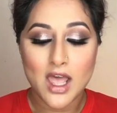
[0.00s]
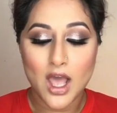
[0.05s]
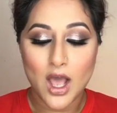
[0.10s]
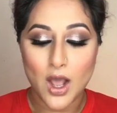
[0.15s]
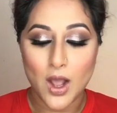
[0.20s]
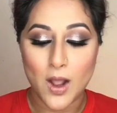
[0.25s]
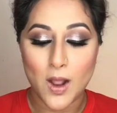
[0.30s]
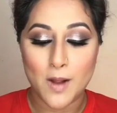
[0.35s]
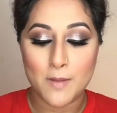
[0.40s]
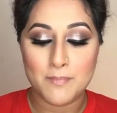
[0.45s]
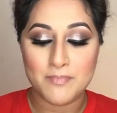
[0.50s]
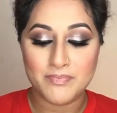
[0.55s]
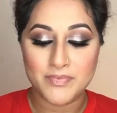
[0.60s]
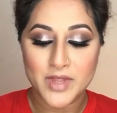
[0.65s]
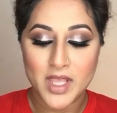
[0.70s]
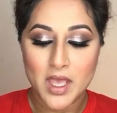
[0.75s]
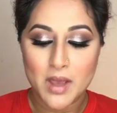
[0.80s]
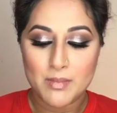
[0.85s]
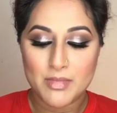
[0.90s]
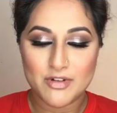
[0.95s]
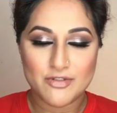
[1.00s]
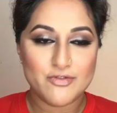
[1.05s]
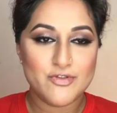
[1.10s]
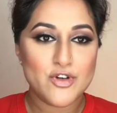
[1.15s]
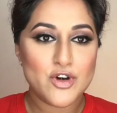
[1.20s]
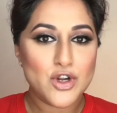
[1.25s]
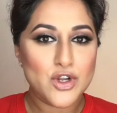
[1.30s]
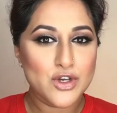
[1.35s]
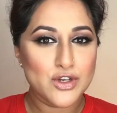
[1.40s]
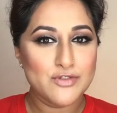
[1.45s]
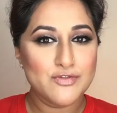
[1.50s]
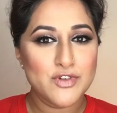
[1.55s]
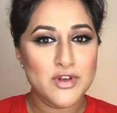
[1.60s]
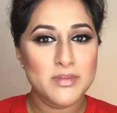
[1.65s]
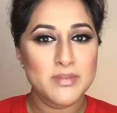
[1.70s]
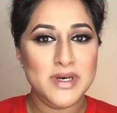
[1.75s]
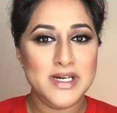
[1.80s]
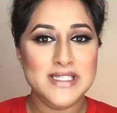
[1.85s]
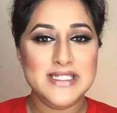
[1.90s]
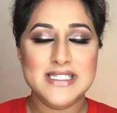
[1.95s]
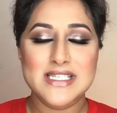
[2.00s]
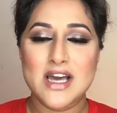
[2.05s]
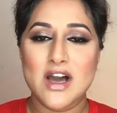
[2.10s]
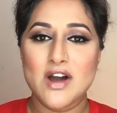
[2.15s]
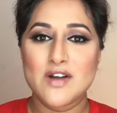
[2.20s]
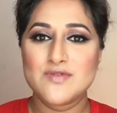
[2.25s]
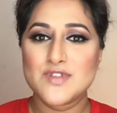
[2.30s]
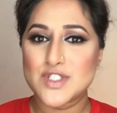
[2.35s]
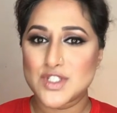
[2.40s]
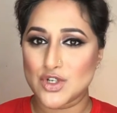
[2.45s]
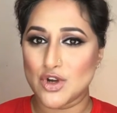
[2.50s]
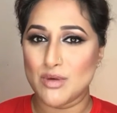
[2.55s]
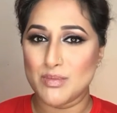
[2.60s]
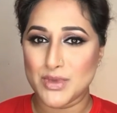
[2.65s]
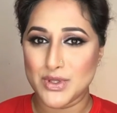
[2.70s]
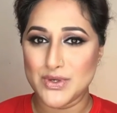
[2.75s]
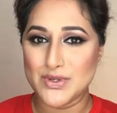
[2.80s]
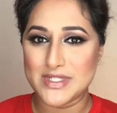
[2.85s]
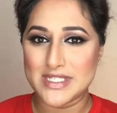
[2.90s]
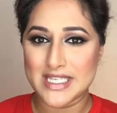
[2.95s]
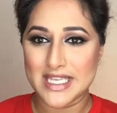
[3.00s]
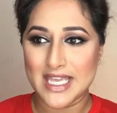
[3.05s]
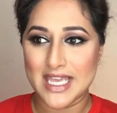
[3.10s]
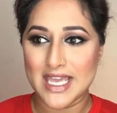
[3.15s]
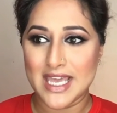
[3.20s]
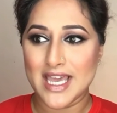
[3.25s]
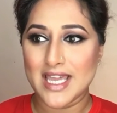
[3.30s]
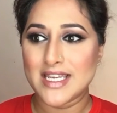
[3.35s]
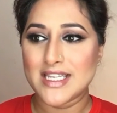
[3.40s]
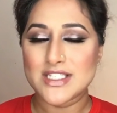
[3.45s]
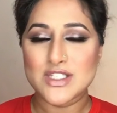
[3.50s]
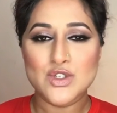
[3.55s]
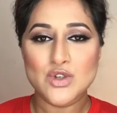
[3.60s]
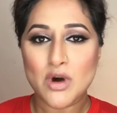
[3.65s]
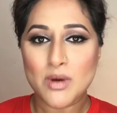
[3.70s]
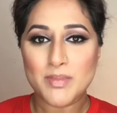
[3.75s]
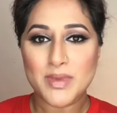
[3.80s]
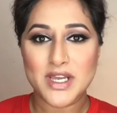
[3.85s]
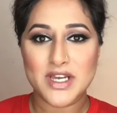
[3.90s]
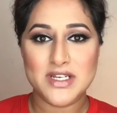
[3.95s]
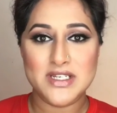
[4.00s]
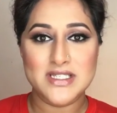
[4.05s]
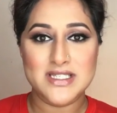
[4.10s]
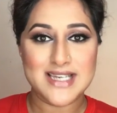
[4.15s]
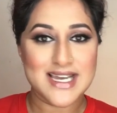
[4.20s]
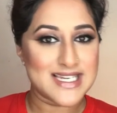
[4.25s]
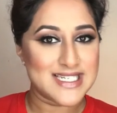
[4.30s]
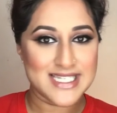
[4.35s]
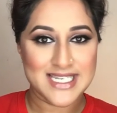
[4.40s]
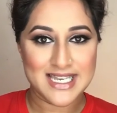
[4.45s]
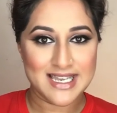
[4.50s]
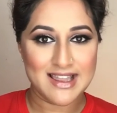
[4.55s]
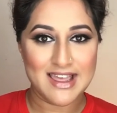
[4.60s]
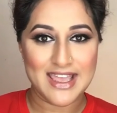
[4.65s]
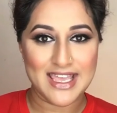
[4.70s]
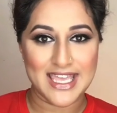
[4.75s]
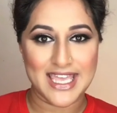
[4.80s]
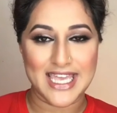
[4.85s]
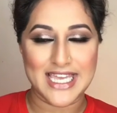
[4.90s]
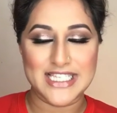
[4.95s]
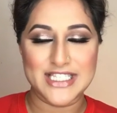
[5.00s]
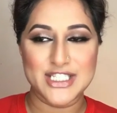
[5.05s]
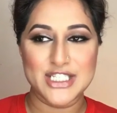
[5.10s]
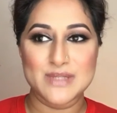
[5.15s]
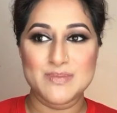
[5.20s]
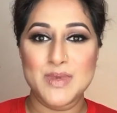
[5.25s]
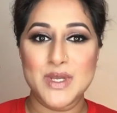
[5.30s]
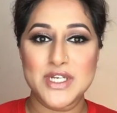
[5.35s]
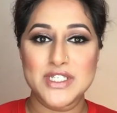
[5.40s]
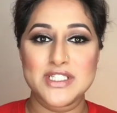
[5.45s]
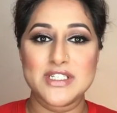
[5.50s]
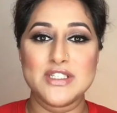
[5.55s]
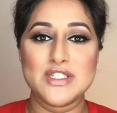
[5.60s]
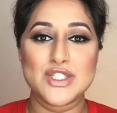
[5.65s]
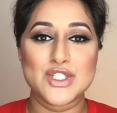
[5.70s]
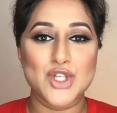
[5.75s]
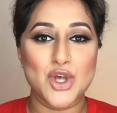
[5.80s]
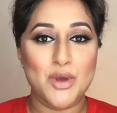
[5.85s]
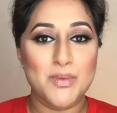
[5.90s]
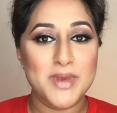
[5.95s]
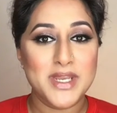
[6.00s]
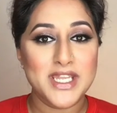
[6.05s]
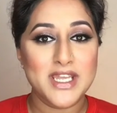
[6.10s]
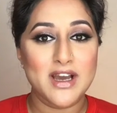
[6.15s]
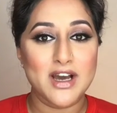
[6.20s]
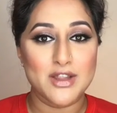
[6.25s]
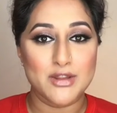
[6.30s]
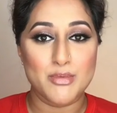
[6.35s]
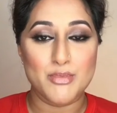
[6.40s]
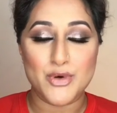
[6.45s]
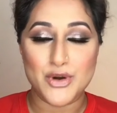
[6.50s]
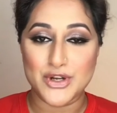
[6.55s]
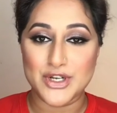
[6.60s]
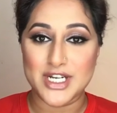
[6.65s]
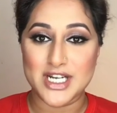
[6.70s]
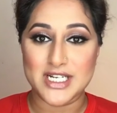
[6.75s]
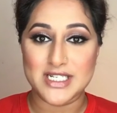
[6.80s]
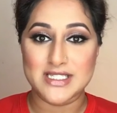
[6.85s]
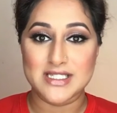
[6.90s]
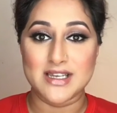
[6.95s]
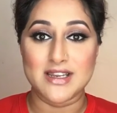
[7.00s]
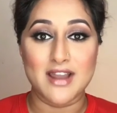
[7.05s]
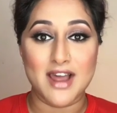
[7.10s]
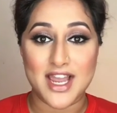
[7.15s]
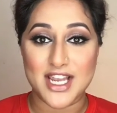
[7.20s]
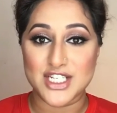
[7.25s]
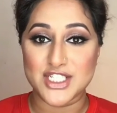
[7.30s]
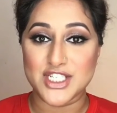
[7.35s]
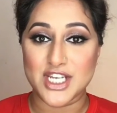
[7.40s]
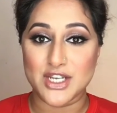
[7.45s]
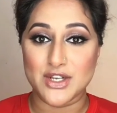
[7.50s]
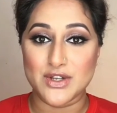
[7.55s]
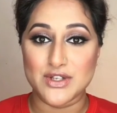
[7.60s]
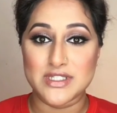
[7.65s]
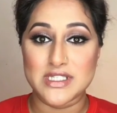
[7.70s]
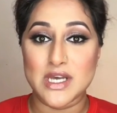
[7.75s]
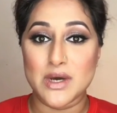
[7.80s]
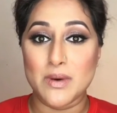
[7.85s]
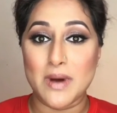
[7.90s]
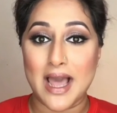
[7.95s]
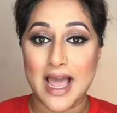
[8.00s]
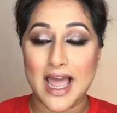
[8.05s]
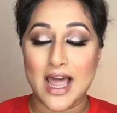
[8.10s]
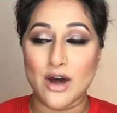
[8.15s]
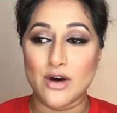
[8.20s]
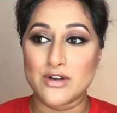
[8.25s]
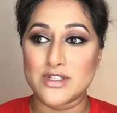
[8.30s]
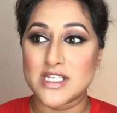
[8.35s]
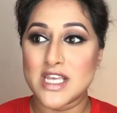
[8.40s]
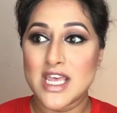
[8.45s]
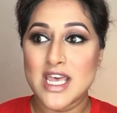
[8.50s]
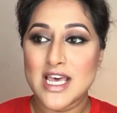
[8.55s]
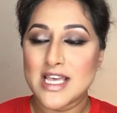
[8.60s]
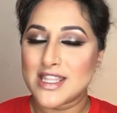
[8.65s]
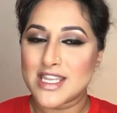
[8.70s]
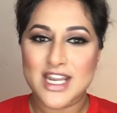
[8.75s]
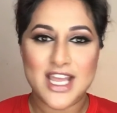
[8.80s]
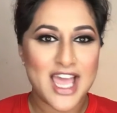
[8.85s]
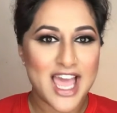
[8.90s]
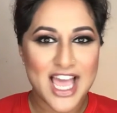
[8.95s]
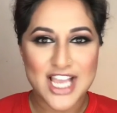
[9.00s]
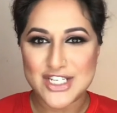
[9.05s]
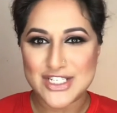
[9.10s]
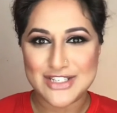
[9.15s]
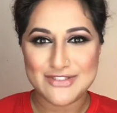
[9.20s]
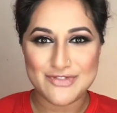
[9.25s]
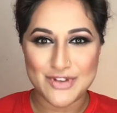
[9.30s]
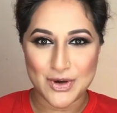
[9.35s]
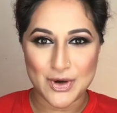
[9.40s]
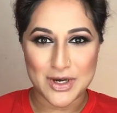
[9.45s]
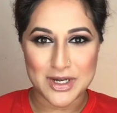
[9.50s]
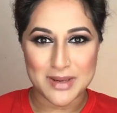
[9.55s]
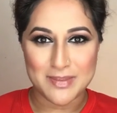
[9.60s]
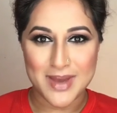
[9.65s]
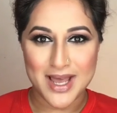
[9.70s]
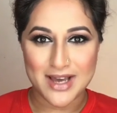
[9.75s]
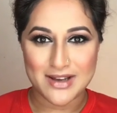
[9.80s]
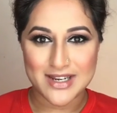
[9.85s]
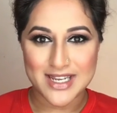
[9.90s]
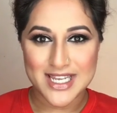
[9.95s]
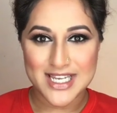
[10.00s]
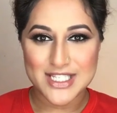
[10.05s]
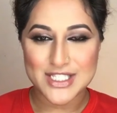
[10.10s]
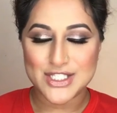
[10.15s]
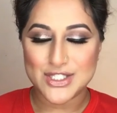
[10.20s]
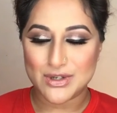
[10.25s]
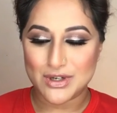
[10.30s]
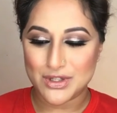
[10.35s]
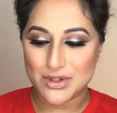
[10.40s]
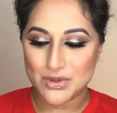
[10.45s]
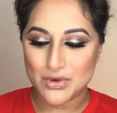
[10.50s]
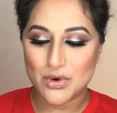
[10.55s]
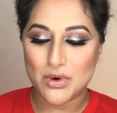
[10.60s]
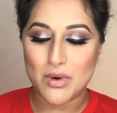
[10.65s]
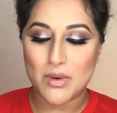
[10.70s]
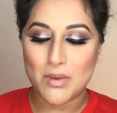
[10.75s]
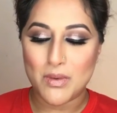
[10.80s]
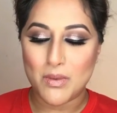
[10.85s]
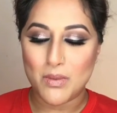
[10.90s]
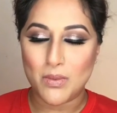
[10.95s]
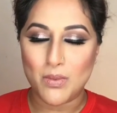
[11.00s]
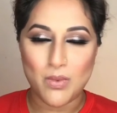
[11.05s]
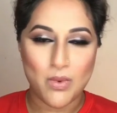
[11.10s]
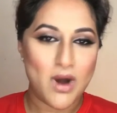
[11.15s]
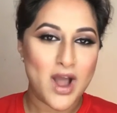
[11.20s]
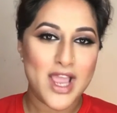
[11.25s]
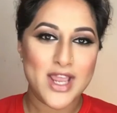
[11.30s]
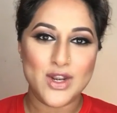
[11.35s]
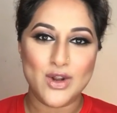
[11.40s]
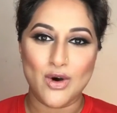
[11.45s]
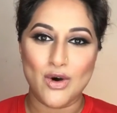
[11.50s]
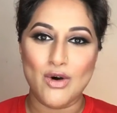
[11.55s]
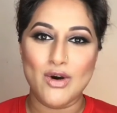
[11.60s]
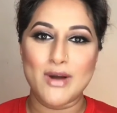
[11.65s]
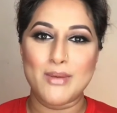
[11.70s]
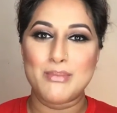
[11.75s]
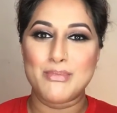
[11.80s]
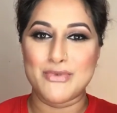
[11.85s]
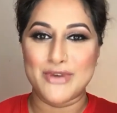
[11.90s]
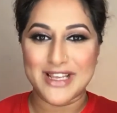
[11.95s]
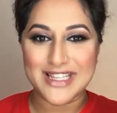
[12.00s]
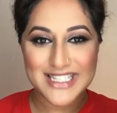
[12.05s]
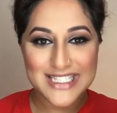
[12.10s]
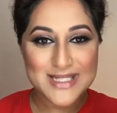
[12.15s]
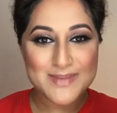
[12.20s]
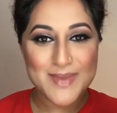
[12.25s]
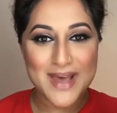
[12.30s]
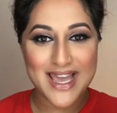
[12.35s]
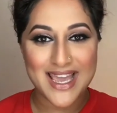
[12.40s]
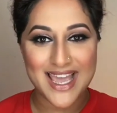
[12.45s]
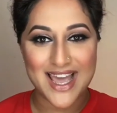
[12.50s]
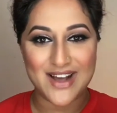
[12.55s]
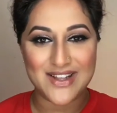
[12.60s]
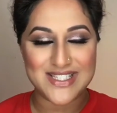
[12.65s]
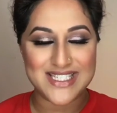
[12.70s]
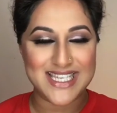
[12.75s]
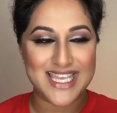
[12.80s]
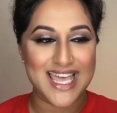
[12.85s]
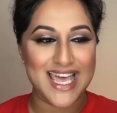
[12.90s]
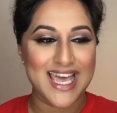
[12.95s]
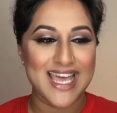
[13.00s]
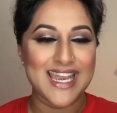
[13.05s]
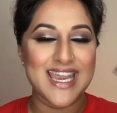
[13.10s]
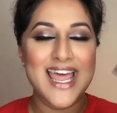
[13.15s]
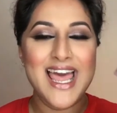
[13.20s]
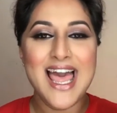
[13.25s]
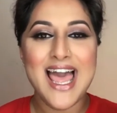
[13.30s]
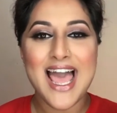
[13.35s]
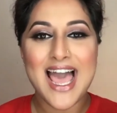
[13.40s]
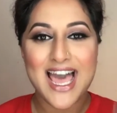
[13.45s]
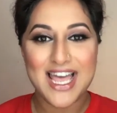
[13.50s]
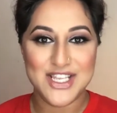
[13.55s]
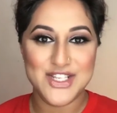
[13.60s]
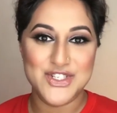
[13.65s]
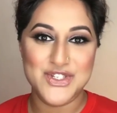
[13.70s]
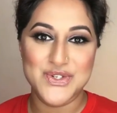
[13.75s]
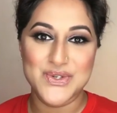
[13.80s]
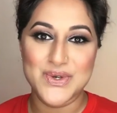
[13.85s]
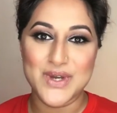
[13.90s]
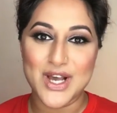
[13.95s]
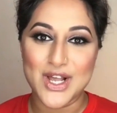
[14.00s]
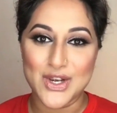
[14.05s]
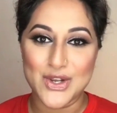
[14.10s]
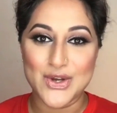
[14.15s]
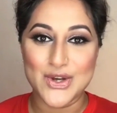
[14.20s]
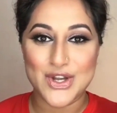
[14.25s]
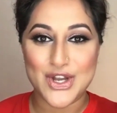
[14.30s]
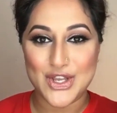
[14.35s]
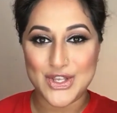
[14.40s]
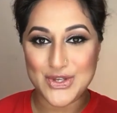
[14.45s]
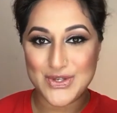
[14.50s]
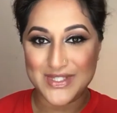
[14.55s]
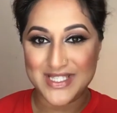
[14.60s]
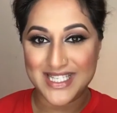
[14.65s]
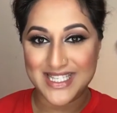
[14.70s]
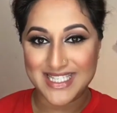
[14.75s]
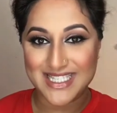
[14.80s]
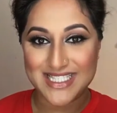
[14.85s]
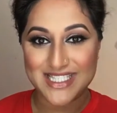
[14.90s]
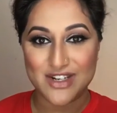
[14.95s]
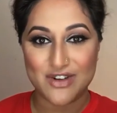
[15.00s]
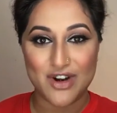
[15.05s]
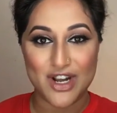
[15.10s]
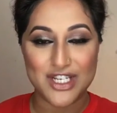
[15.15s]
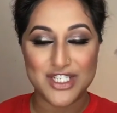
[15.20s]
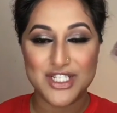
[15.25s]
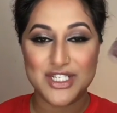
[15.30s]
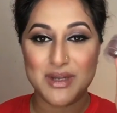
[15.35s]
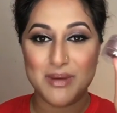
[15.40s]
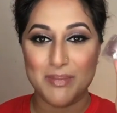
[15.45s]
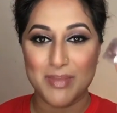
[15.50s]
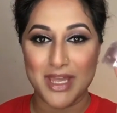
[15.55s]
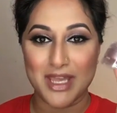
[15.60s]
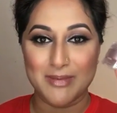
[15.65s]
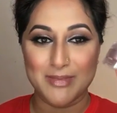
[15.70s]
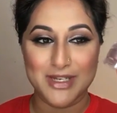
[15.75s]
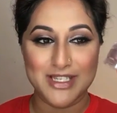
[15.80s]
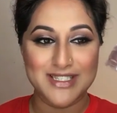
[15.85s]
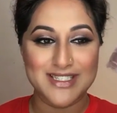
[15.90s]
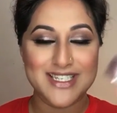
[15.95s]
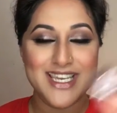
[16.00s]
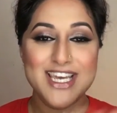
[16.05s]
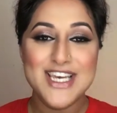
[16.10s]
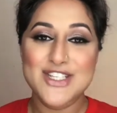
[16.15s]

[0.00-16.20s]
But for a good few months I've stopped using it, and it's not because I didn't like it, it's just because there's so many other products and eyeshadows that were out that I actually forgot about it. So I thought, why not bring this back out again and do a look using this crushed pigment.